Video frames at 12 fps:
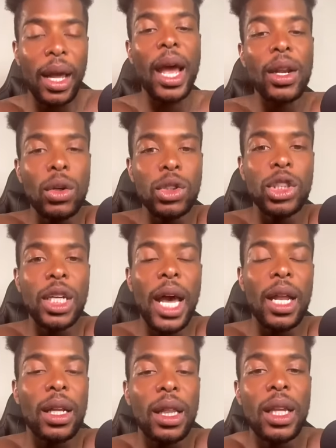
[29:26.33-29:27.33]
I know she
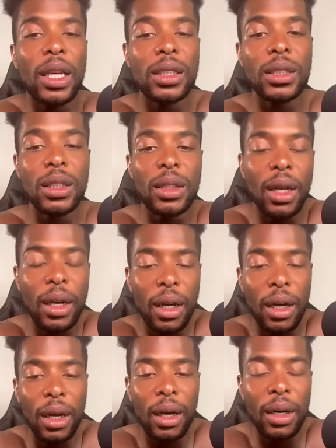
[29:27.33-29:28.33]
got a list, a,
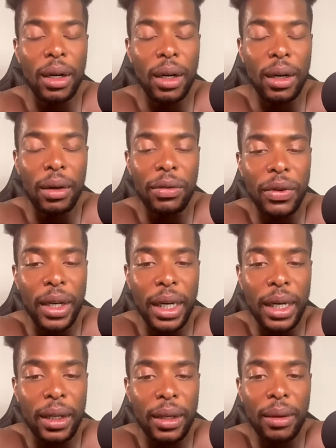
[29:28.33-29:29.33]
a, a, a
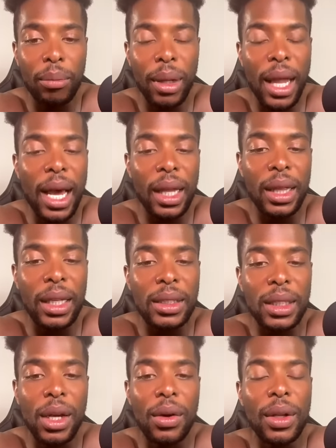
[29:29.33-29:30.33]
fucking block
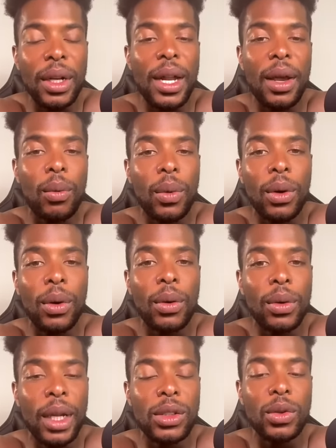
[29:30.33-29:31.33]
list longer than that
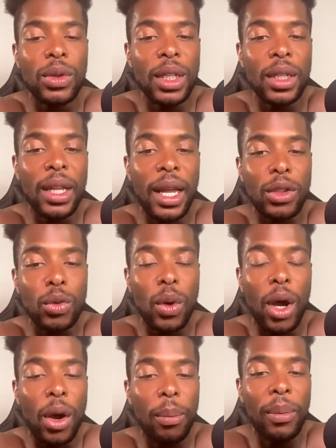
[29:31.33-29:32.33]
road that you need, that you
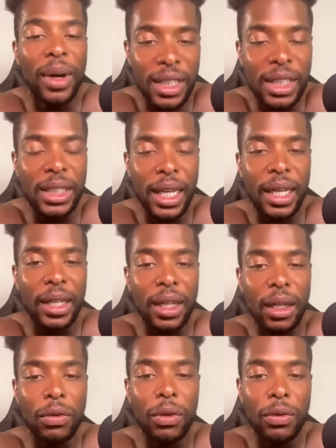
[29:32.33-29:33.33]
must take to
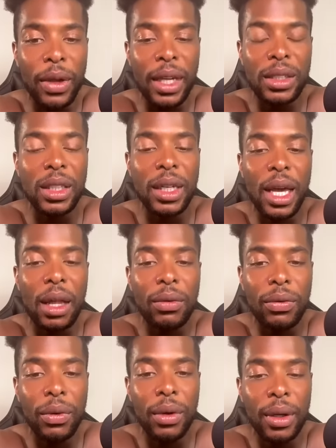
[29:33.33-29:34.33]
get from Vegas to
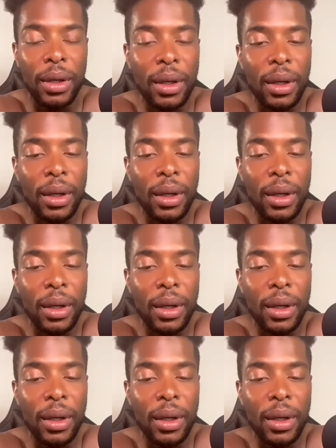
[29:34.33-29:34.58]
California.